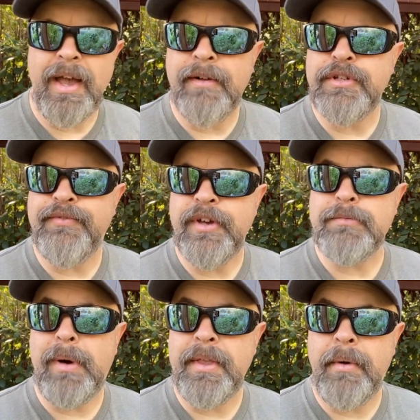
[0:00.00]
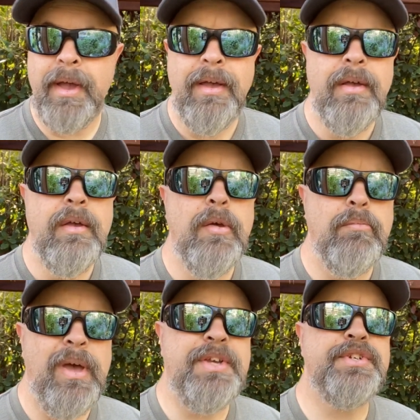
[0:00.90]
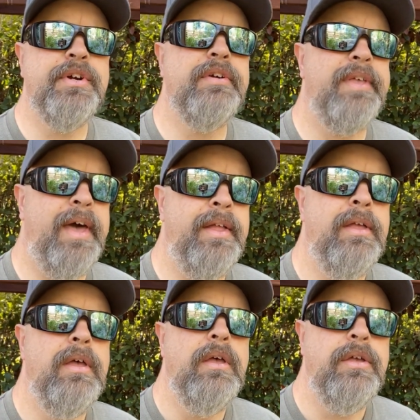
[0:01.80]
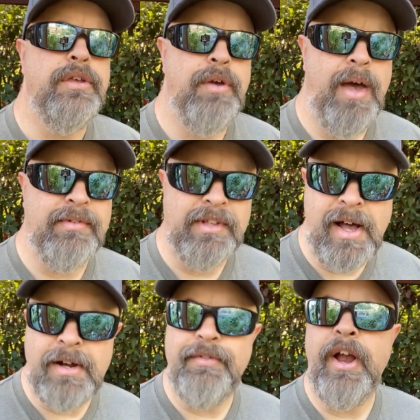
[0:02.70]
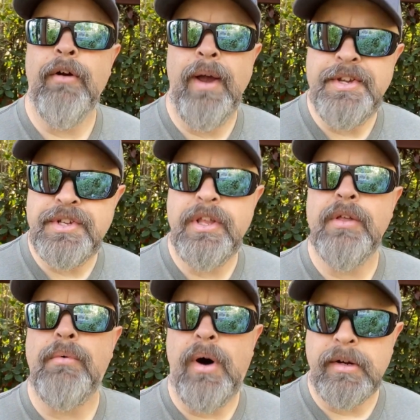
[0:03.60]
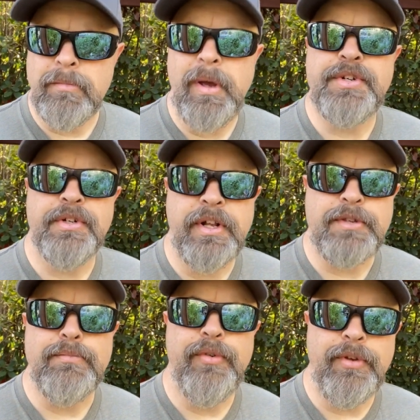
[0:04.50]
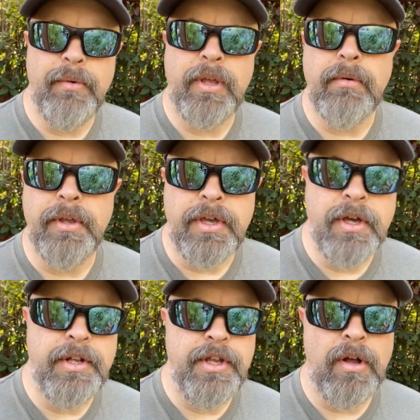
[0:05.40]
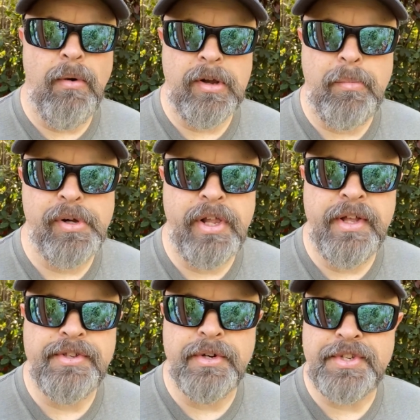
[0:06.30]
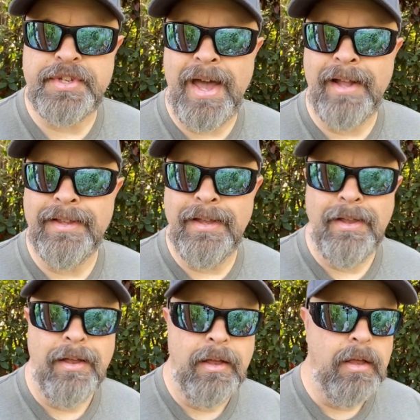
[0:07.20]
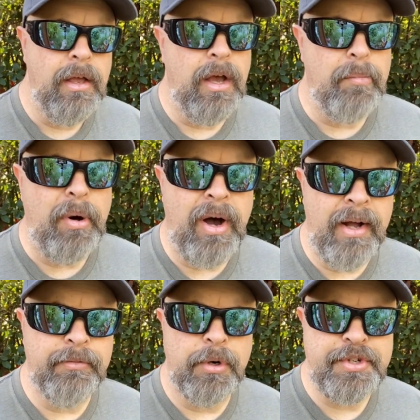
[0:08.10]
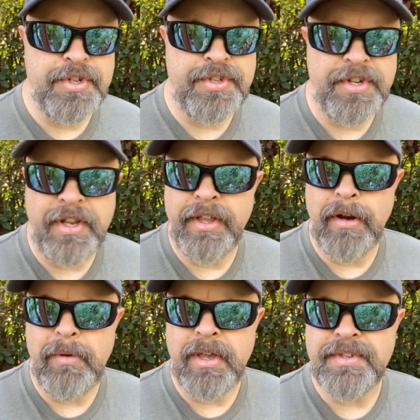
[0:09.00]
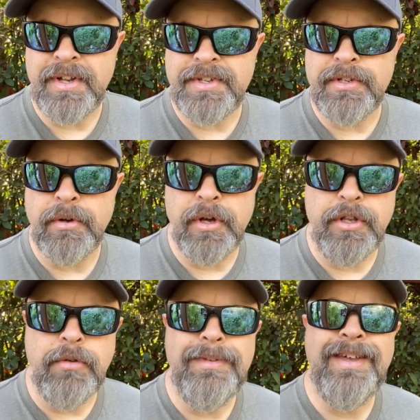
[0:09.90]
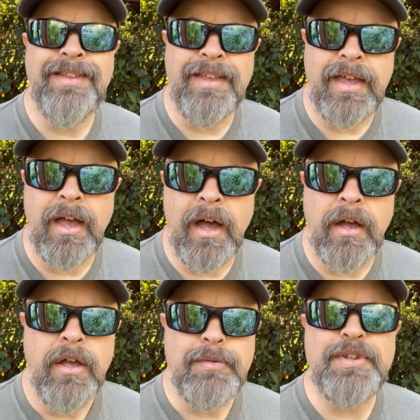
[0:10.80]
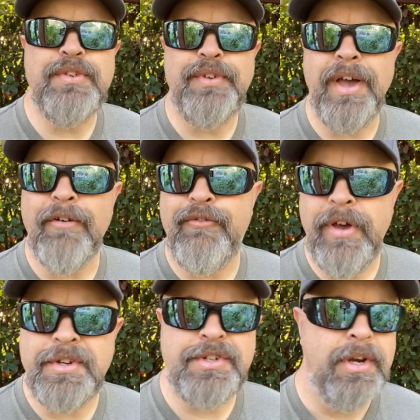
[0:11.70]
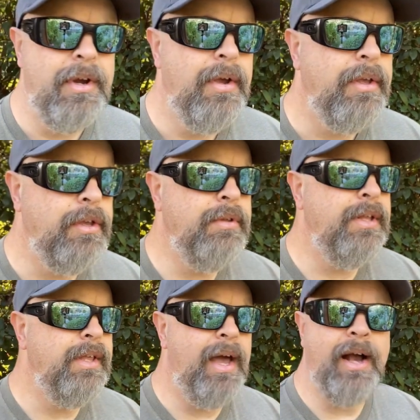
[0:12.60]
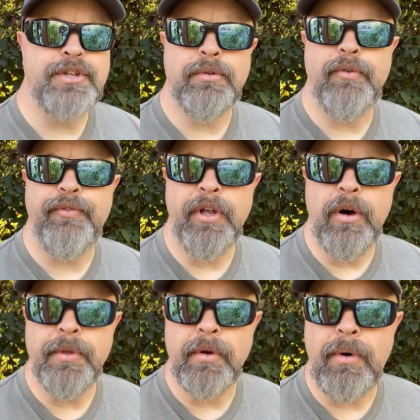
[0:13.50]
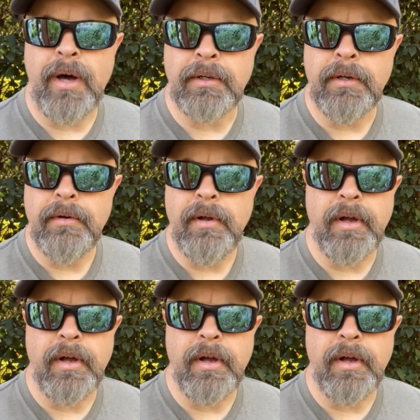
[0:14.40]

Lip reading: the Algae Fix, by the way, make sure that you have a lot of aeration in the water. Make sure that it's moving really, really good. You don't want to put it into a stagnant pond where it's just sitting there, because that's no good. You need the, especially if you got fish, you need the actual flow in the water.